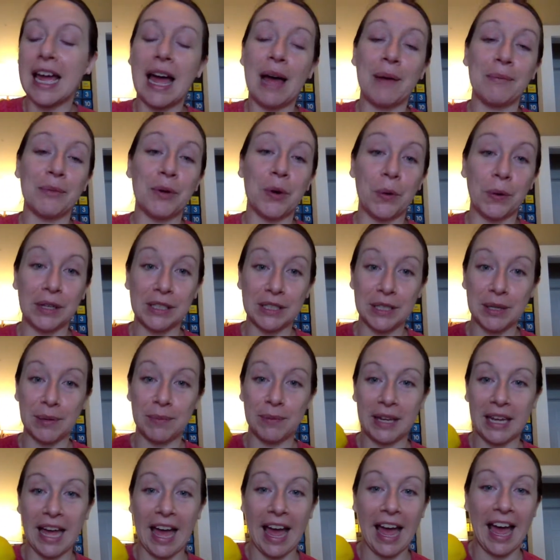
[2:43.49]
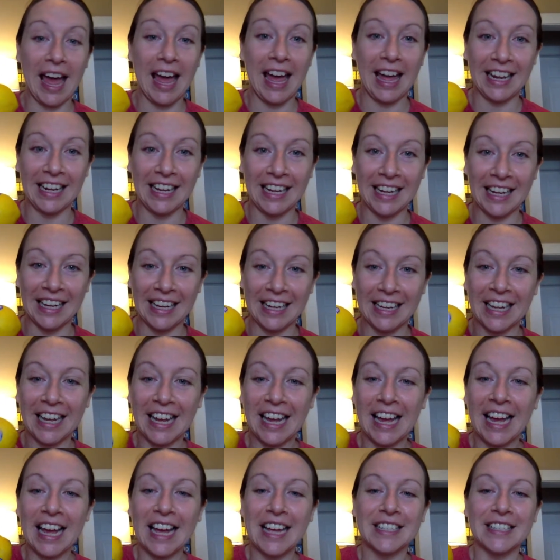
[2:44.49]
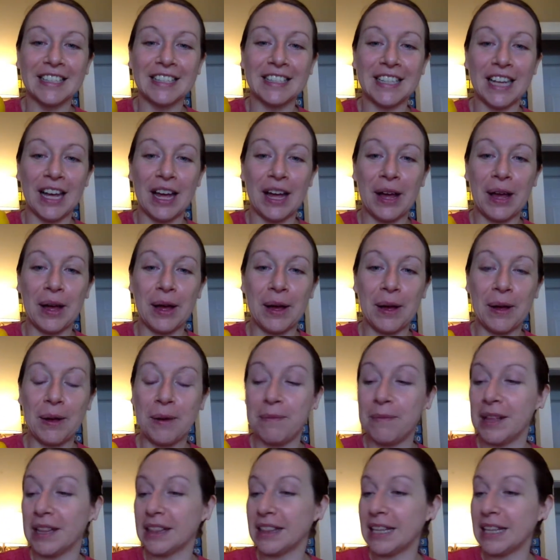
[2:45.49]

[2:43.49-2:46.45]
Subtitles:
I'm going to be adding some